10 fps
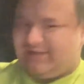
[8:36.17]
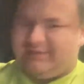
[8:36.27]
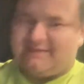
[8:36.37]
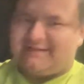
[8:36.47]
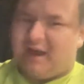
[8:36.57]

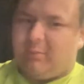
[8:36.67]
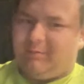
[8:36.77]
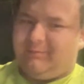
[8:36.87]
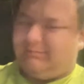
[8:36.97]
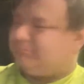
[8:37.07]
this
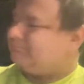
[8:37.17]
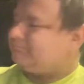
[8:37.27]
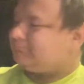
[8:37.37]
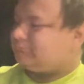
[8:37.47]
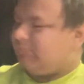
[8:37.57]
album,
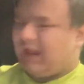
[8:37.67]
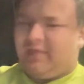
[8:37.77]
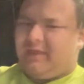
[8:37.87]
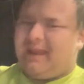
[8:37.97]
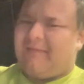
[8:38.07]

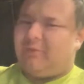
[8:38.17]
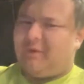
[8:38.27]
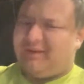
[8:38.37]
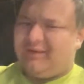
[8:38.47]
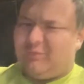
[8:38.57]
and then have to
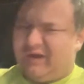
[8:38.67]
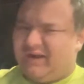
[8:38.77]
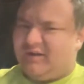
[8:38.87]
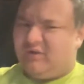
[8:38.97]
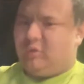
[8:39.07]
wait
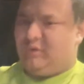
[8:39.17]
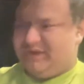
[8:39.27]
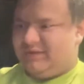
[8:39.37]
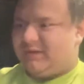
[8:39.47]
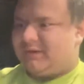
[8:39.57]
another
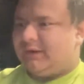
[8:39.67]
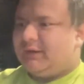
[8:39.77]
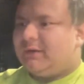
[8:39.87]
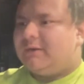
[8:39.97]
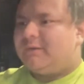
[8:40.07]
week
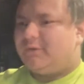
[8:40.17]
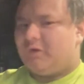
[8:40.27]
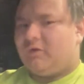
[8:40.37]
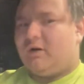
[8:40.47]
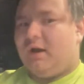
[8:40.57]

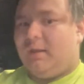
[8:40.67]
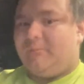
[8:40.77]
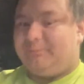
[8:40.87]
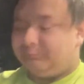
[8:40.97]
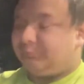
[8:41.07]

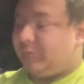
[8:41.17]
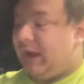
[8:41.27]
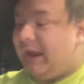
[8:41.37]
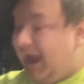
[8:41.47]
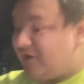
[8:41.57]
for
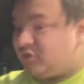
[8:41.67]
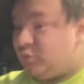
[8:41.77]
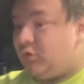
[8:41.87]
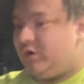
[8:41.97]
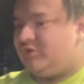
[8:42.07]
an
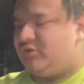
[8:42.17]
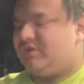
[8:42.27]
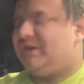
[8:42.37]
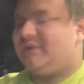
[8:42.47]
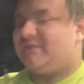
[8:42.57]
actual good
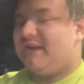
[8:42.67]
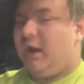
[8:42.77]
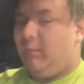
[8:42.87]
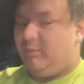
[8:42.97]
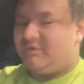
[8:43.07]
George Harrison
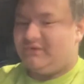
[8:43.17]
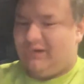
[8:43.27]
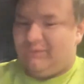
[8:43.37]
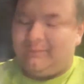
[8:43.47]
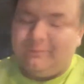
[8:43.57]
album.
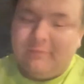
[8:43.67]
So